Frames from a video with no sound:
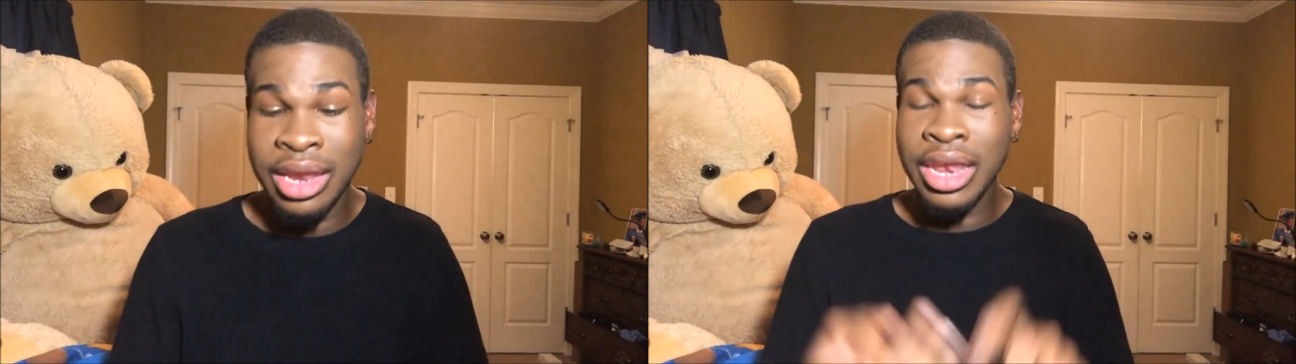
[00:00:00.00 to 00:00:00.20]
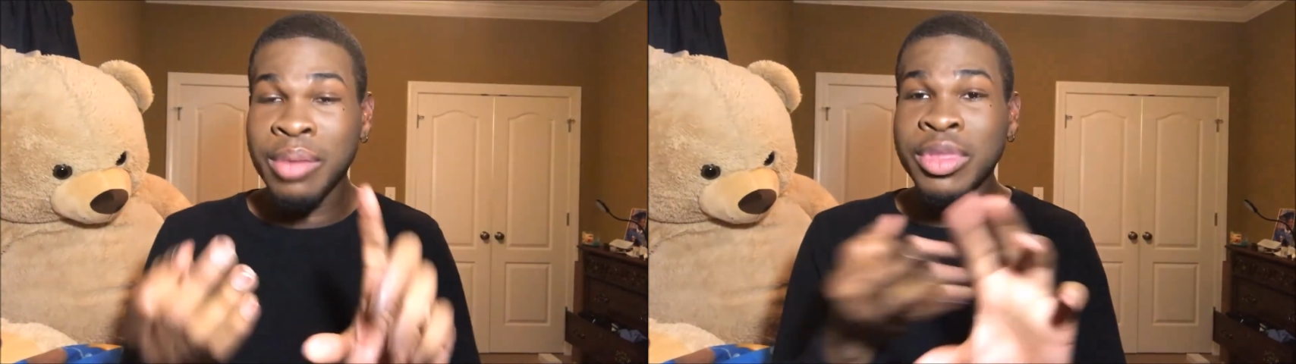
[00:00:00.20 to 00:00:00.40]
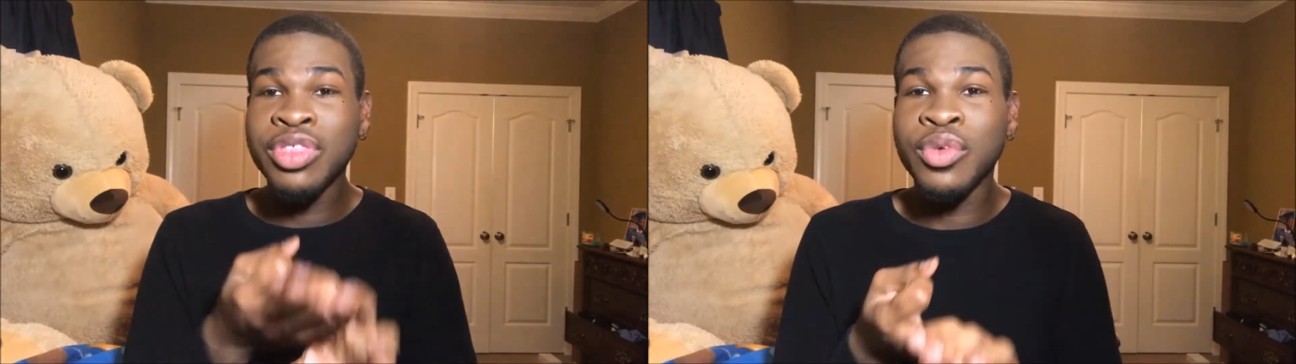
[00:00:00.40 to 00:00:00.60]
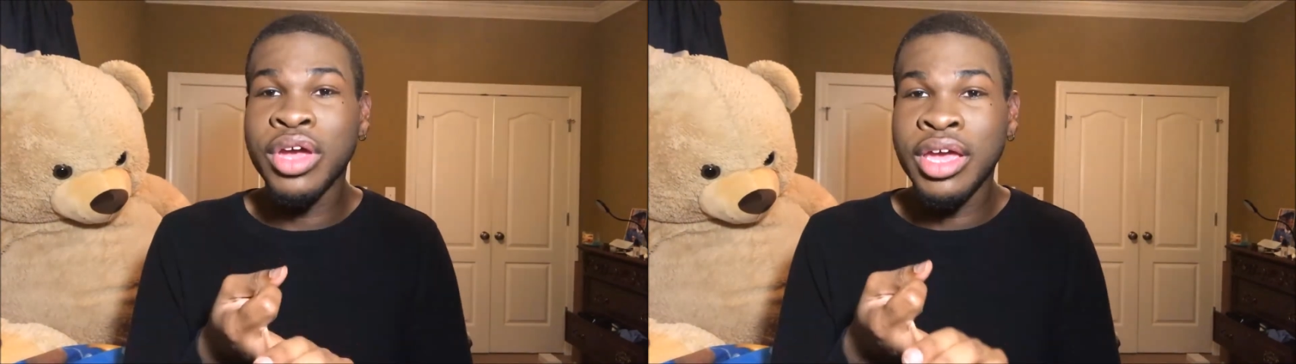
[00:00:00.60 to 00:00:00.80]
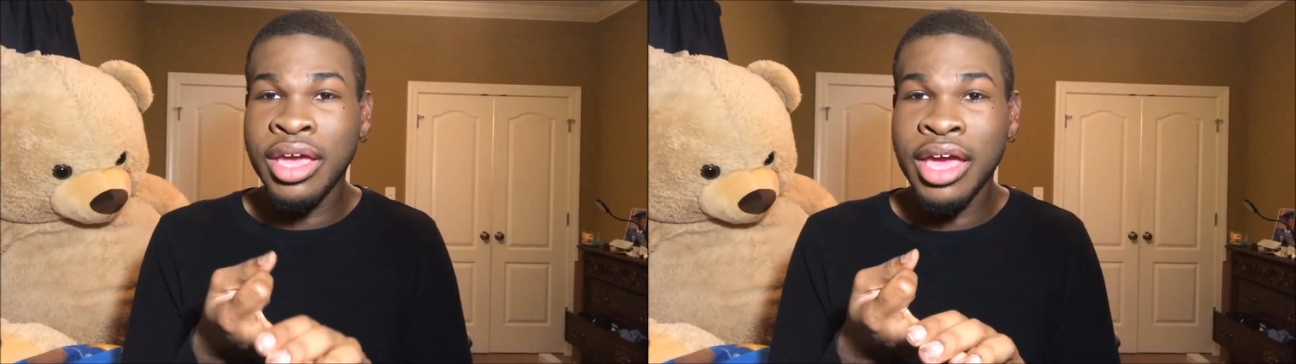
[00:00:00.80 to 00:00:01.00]
Number
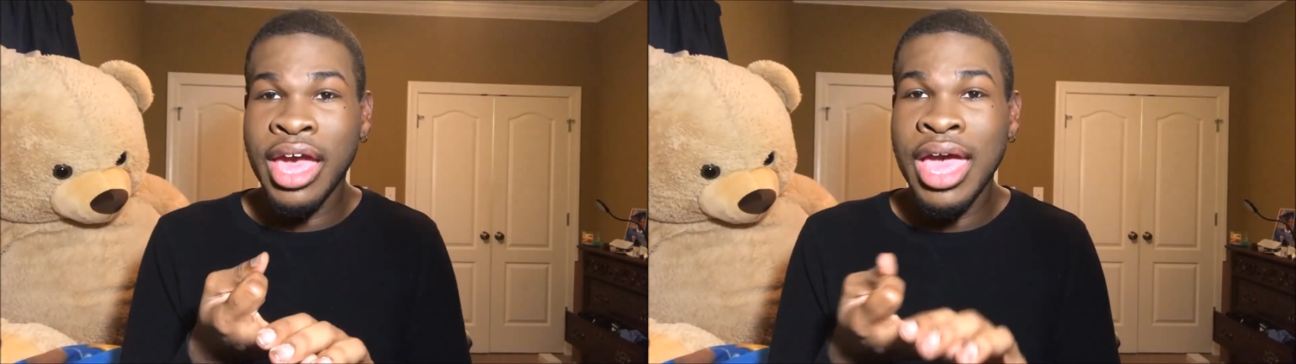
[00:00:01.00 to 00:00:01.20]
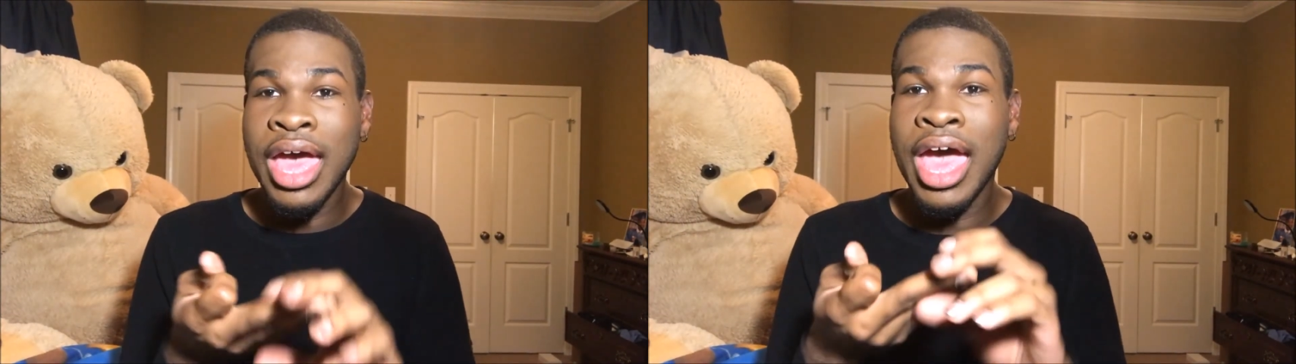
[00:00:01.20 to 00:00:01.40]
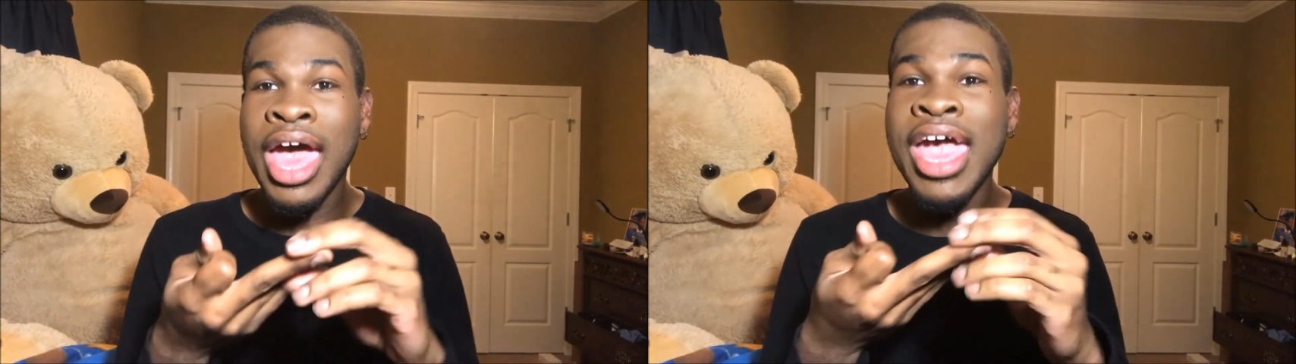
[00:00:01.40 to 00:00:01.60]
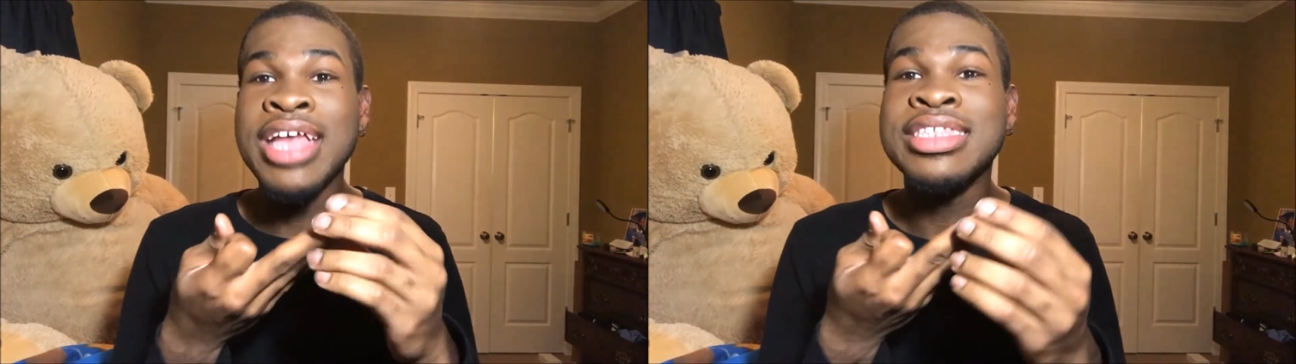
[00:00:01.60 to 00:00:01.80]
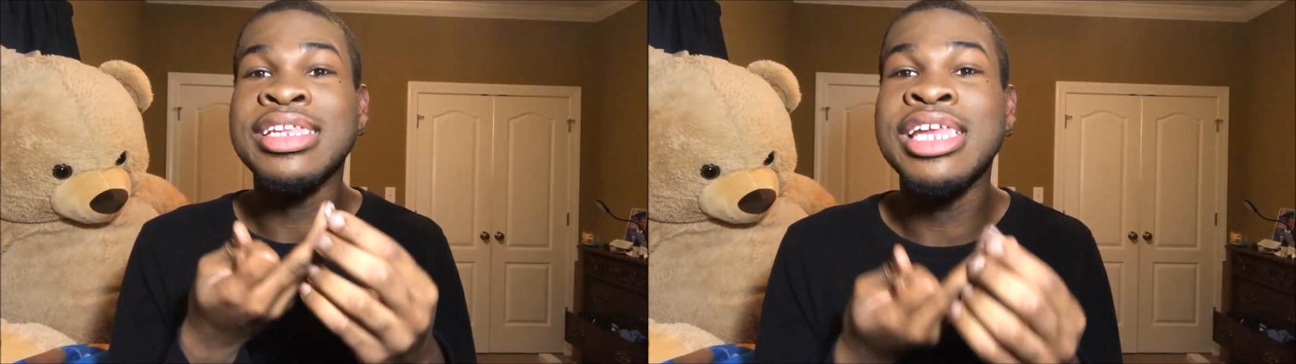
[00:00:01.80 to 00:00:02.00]
three, I
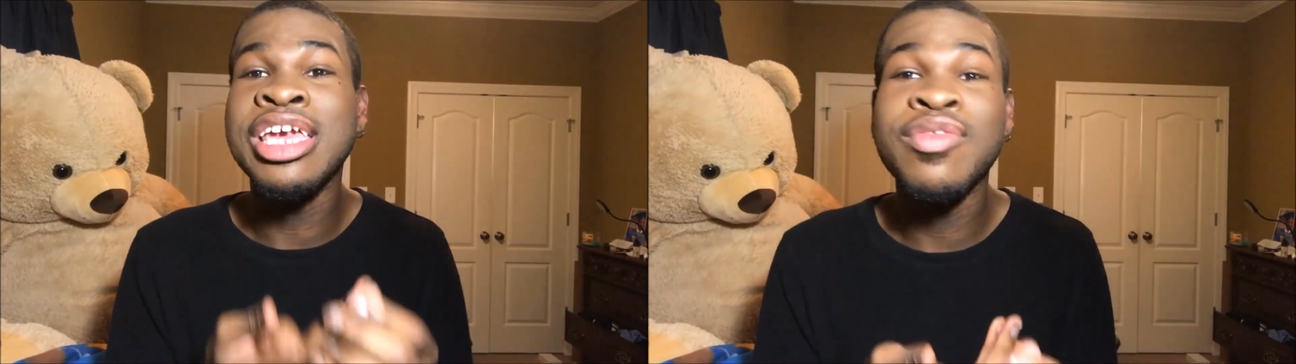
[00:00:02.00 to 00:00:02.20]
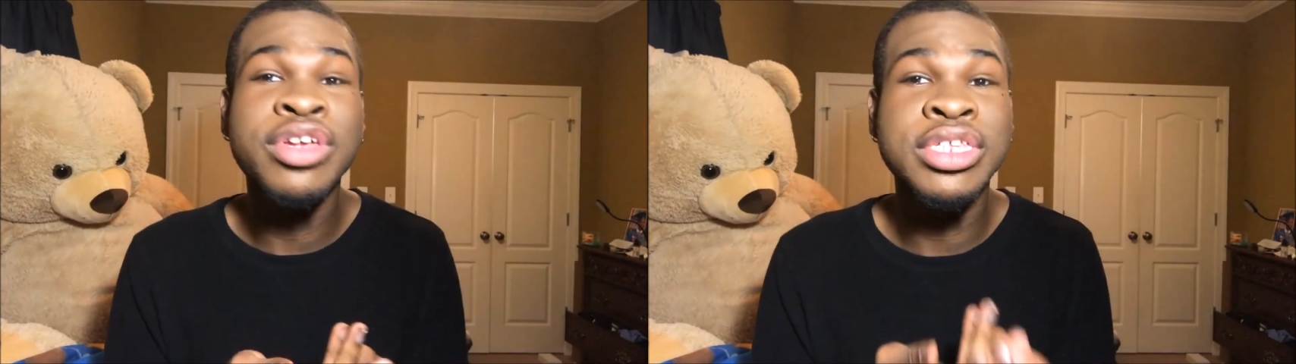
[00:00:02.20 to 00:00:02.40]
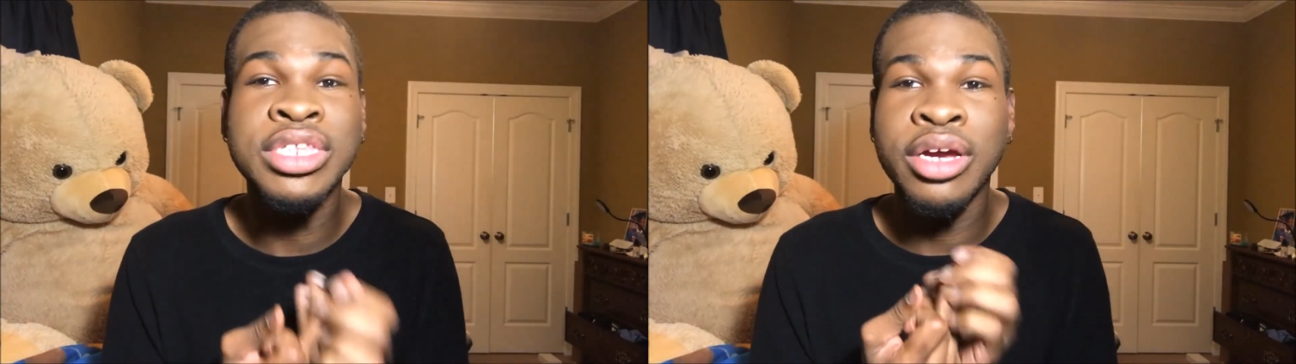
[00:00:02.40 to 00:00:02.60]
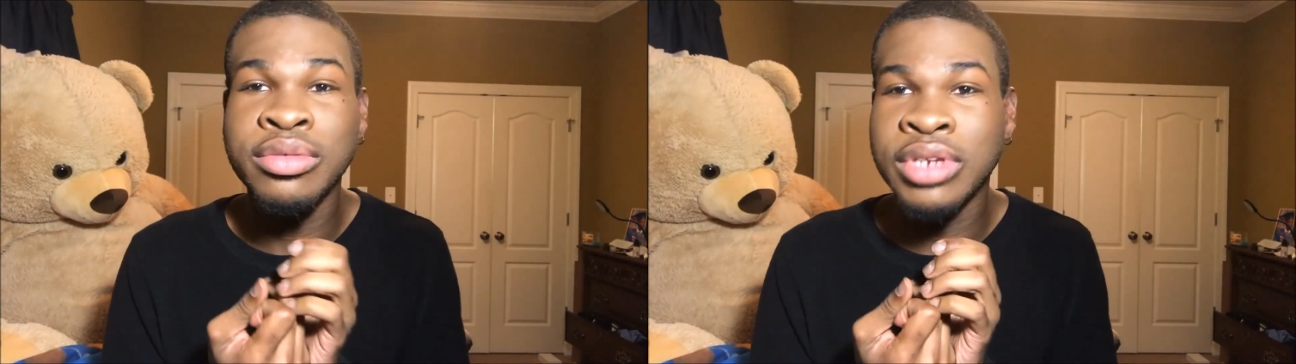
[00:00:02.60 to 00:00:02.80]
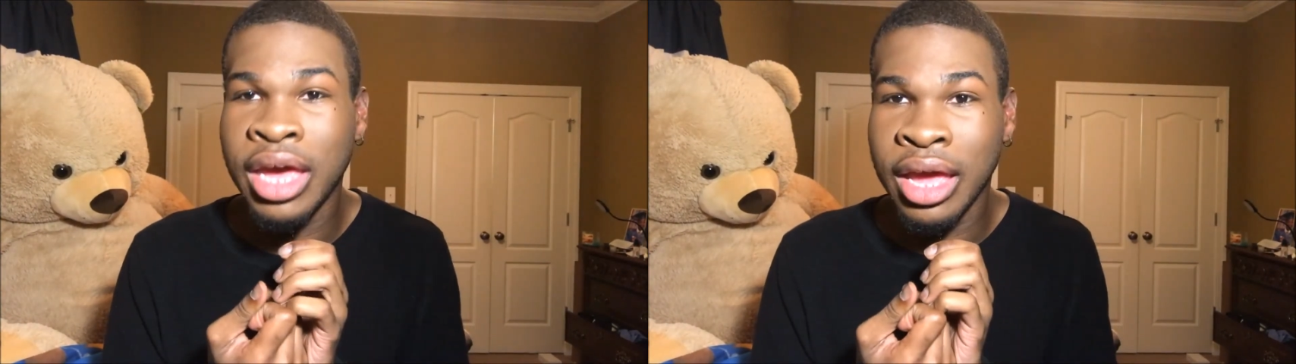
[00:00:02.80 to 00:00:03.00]
had to leave at a
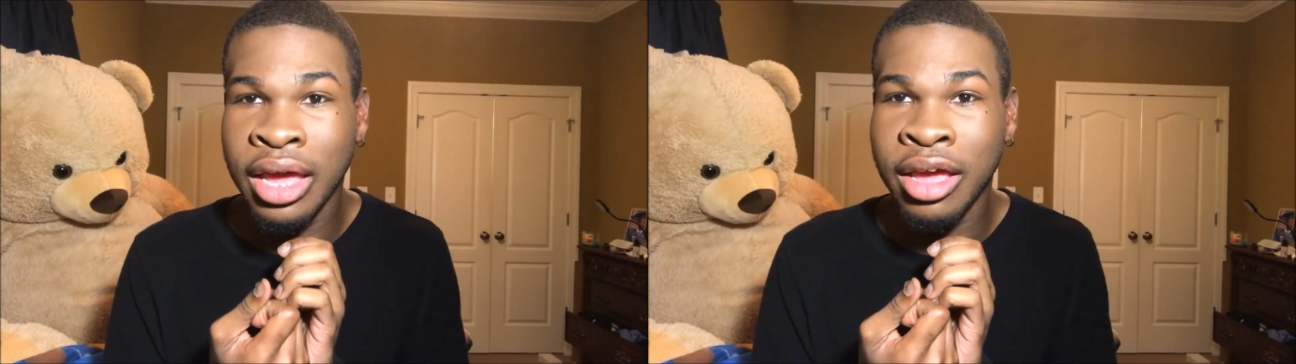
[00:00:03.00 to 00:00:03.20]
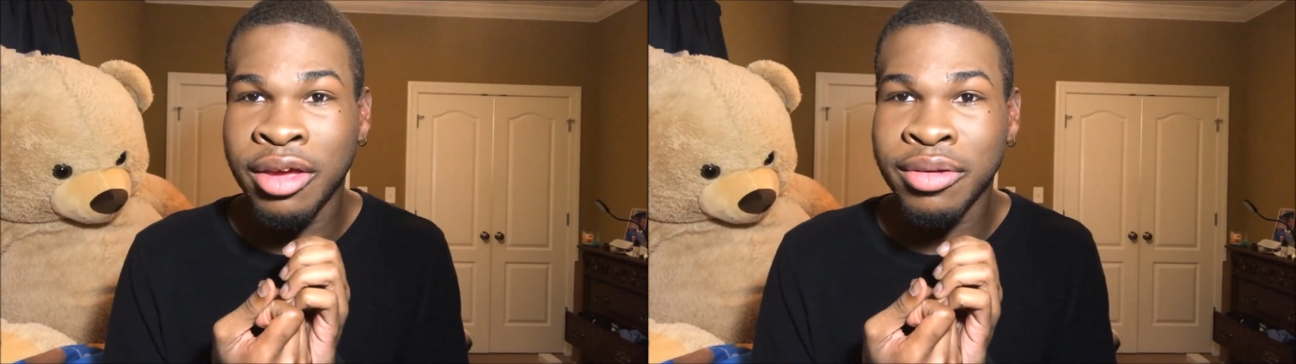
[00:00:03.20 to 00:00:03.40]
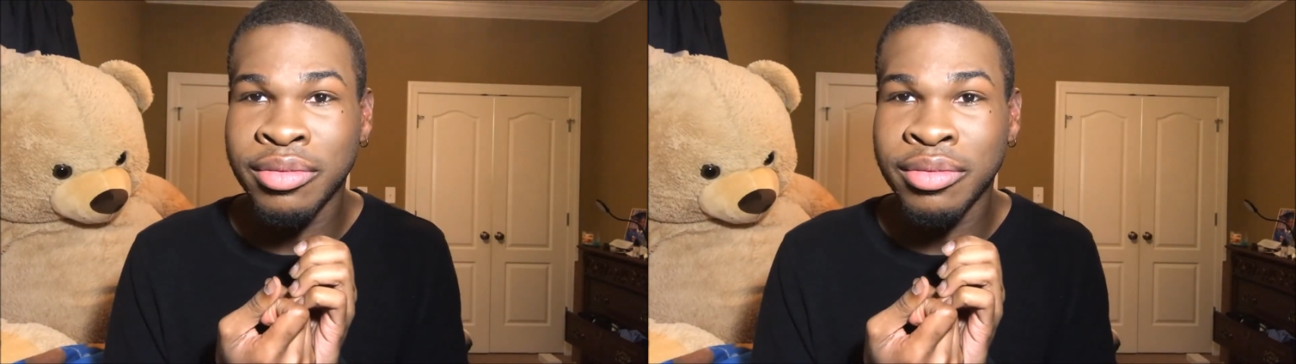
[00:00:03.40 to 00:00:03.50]
certain time.